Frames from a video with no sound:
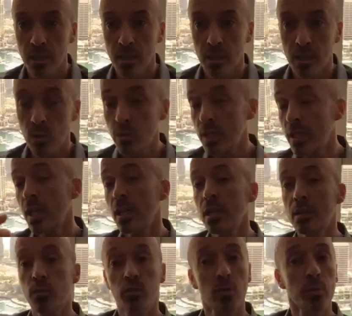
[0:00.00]
You would get
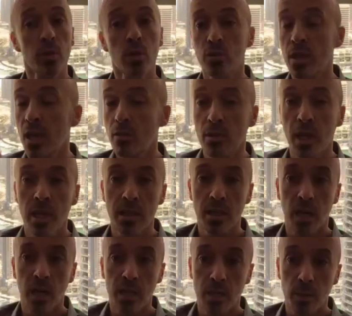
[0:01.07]
it from your downline
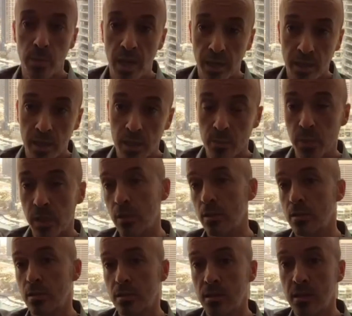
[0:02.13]
on a back end
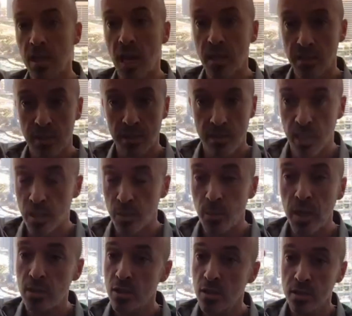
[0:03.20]
because it's not
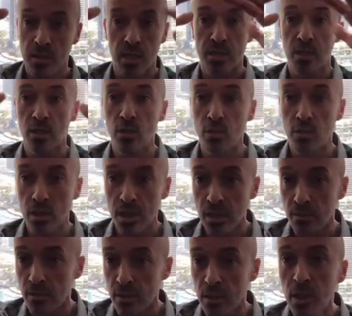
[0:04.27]
matrix, that's in uni
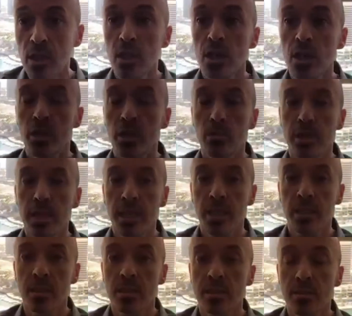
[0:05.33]
level. You will get
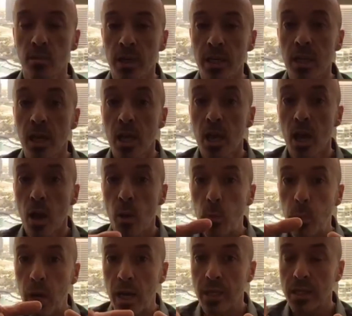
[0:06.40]
this, right?
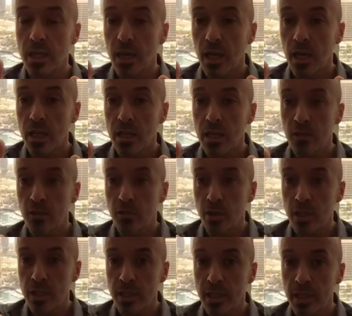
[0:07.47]
But on a
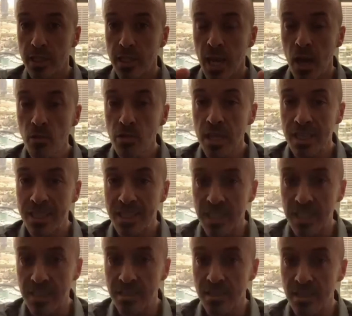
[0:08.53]
front end, now that they
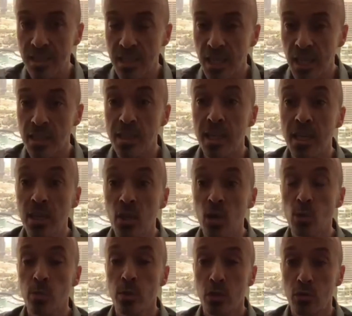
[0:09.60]
see and they know
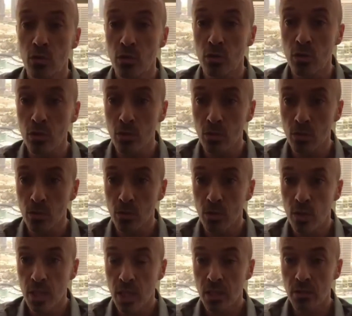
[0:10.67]
what to do
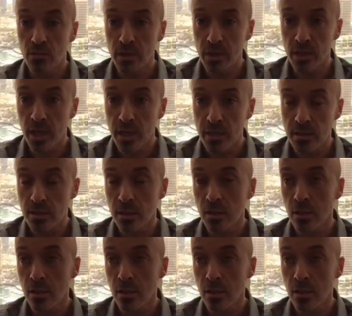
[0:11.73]
and realized,